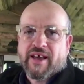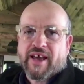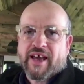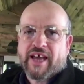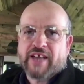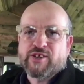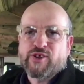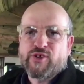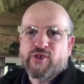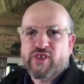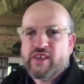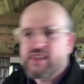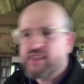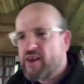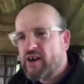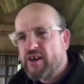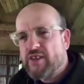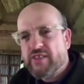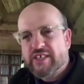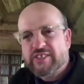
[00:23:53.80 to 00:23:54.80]
And you think,
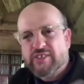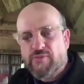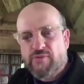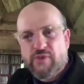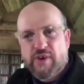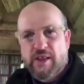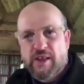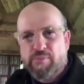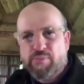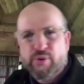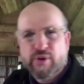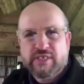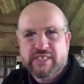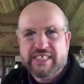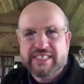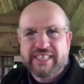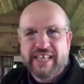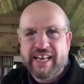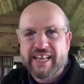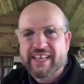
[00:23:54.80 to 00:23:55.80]
oh, that's a really pretty
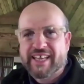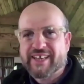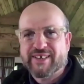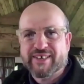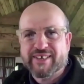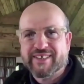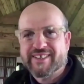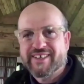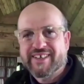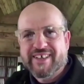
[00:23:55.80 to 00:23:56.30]
delicate